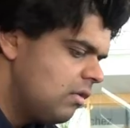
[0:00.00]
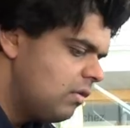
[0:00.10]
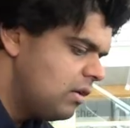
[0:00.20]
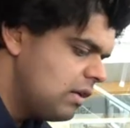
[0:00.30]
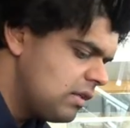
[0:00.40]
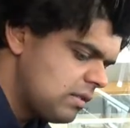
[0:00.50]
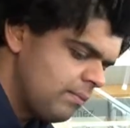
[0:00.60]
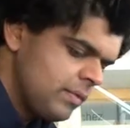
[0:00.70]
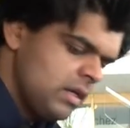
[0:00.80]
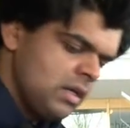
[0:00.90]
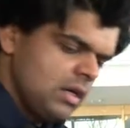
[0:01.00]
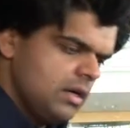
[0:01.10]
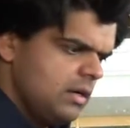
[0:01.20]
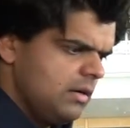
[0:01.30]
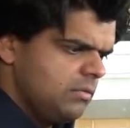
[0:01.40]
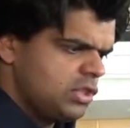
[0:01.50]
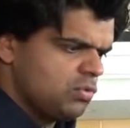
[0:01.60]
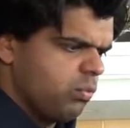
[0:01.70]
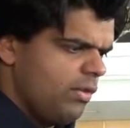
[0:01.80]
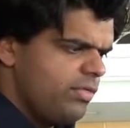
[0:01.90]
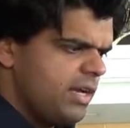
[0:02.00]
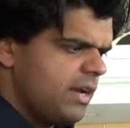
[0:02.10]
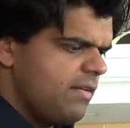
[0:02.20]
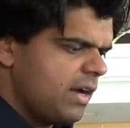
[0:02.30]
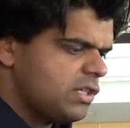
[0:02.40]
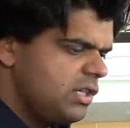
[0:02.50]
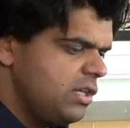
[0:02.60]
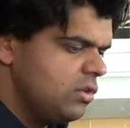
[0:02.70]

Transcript: Really nice. Just one thing I actually